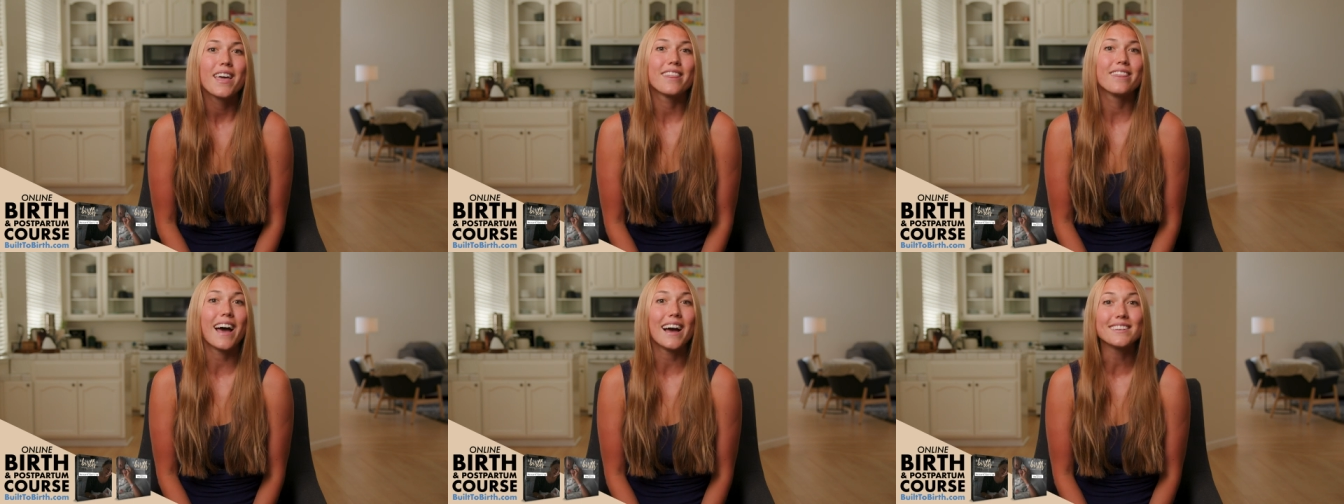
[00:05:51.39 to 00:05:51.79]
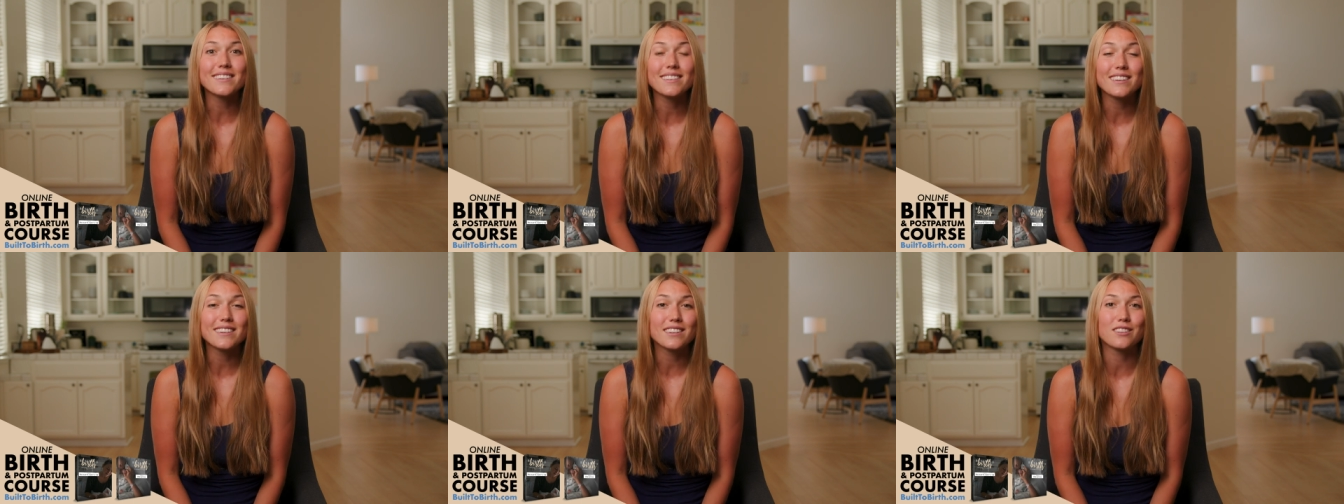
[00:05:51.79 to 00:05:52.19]
That's
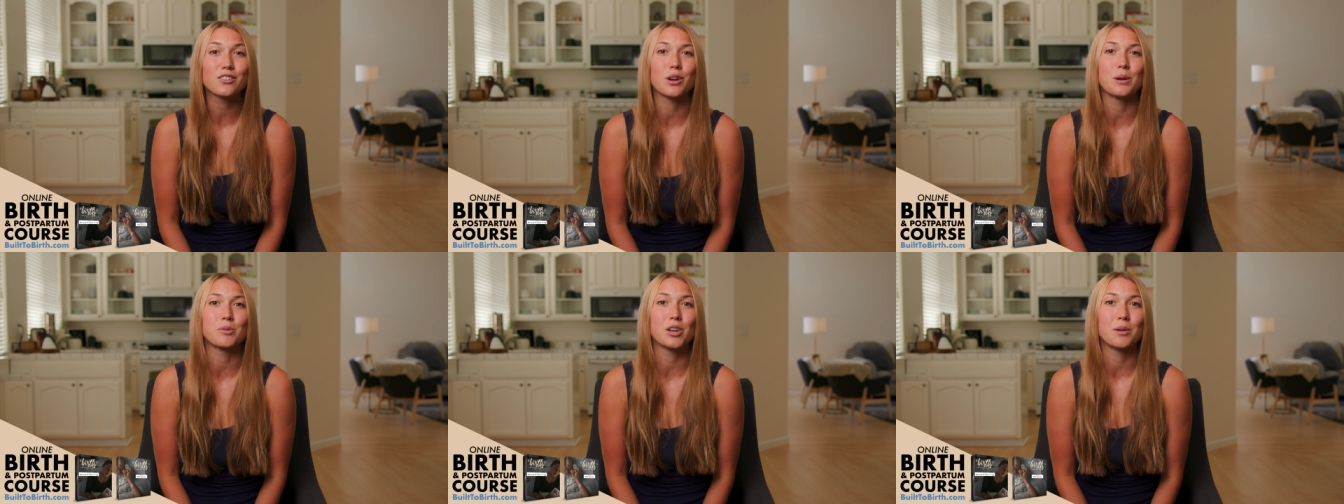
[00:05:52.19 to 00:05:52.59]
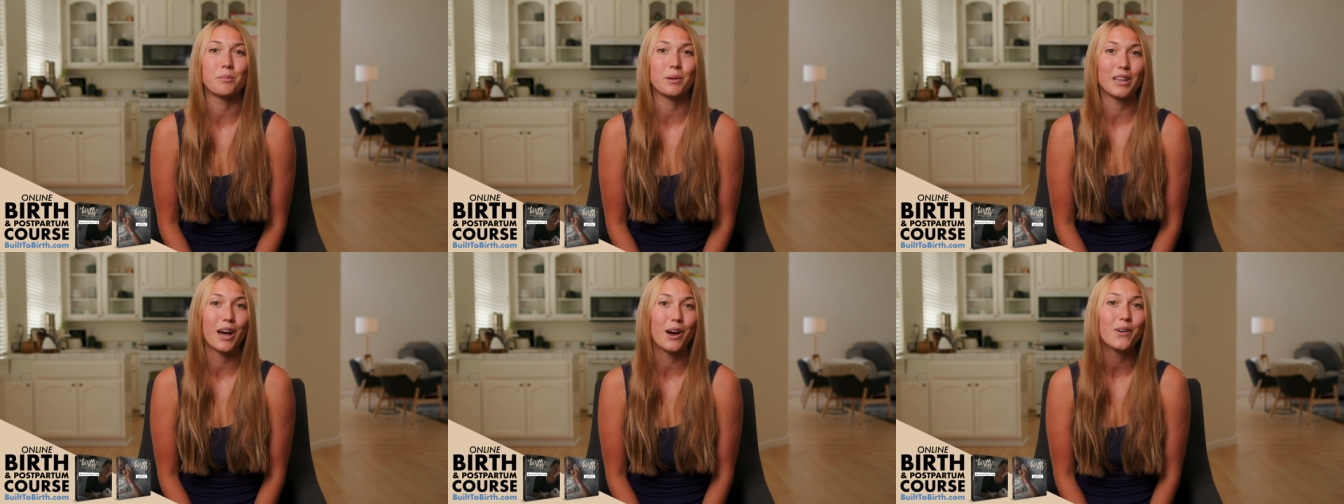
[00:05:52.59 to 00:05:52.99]
in the description
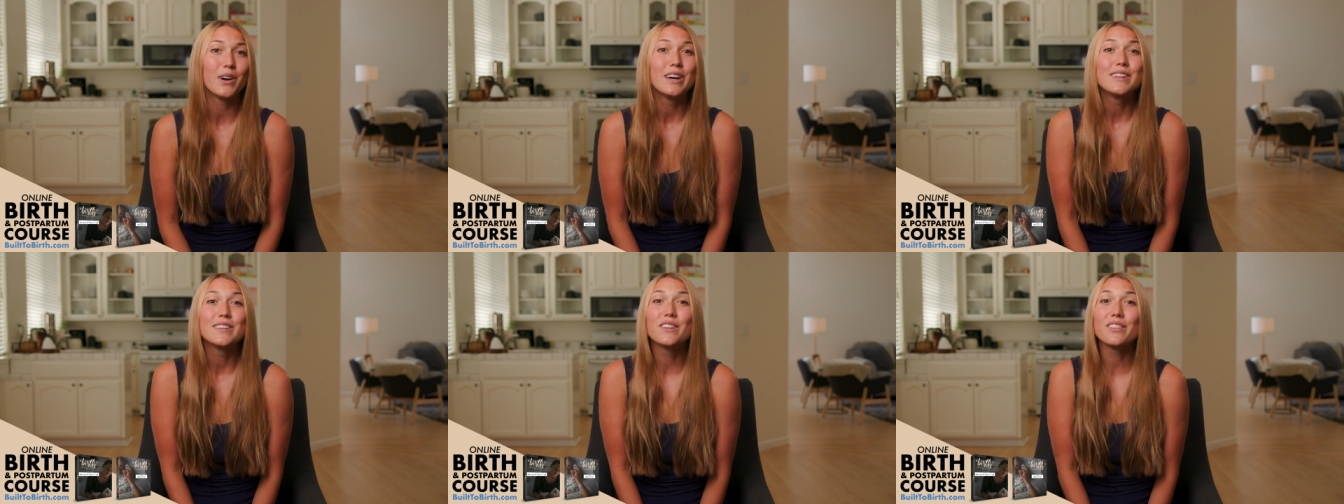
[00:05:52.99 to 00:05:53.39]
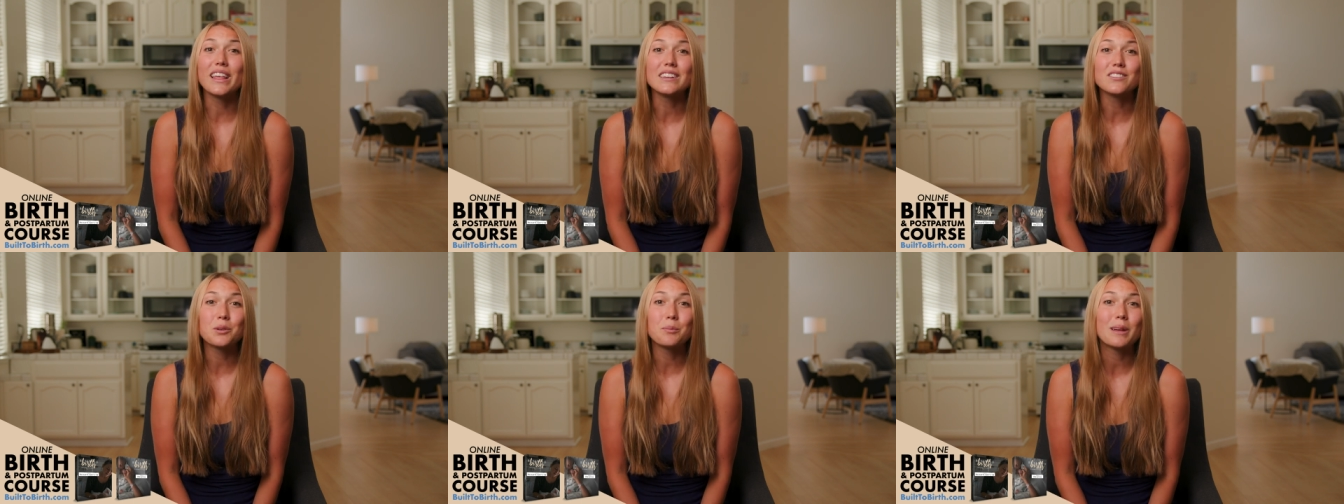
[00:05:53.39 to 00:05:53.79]
below. So
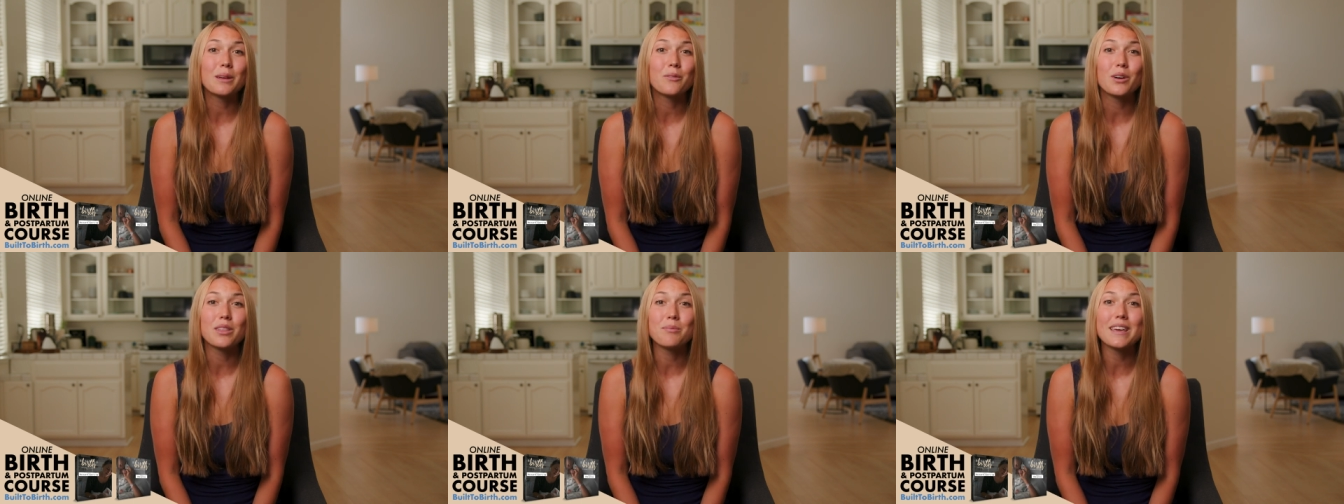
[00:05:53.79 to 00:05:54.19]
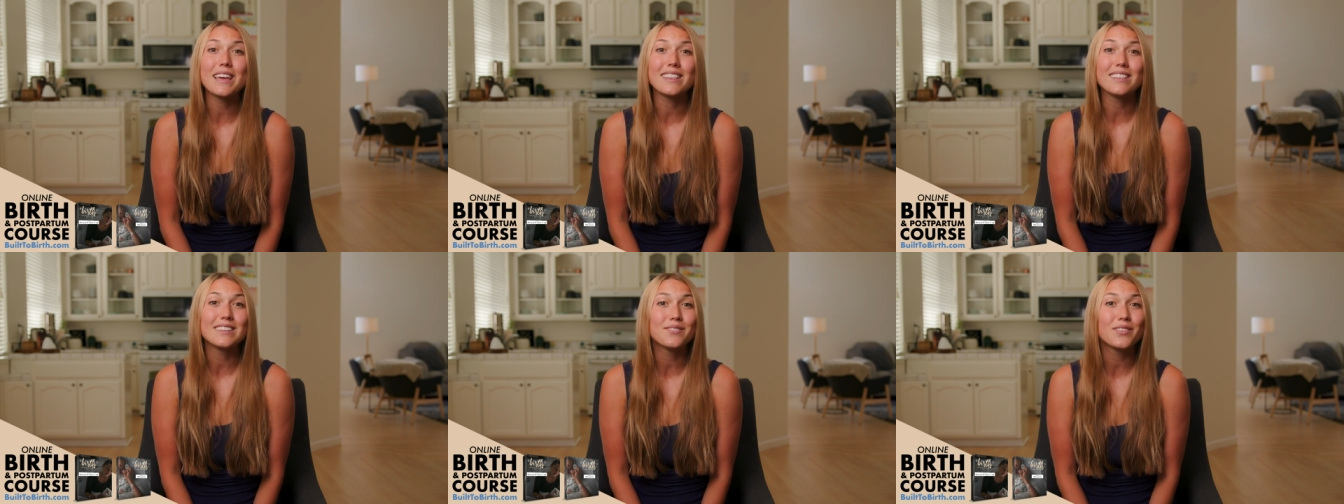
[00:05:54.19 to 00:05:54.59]
thanks for being with me
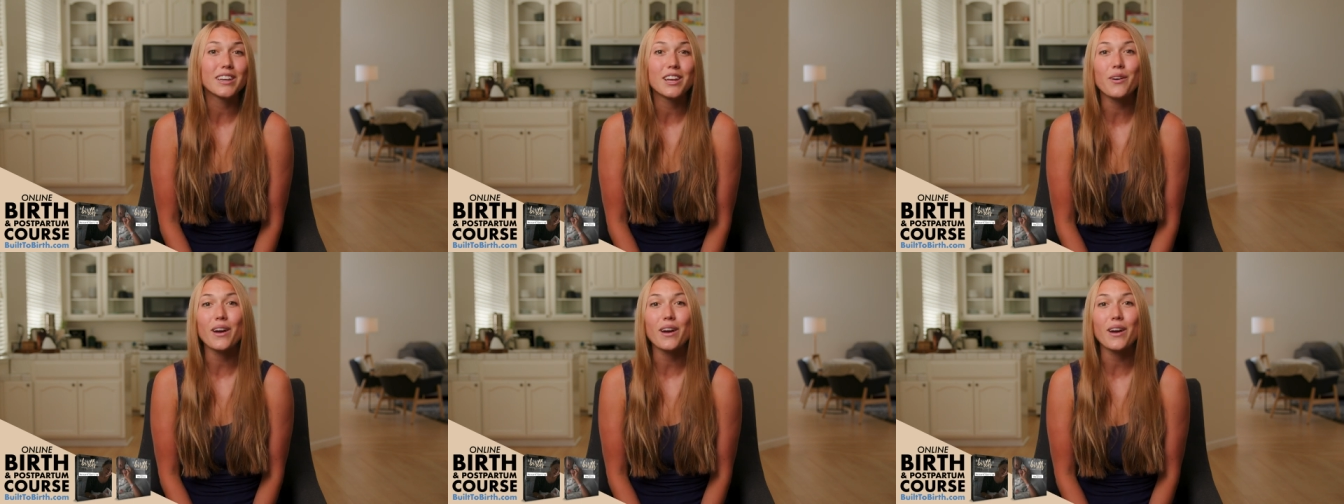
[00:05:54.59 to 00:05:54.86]
in this video,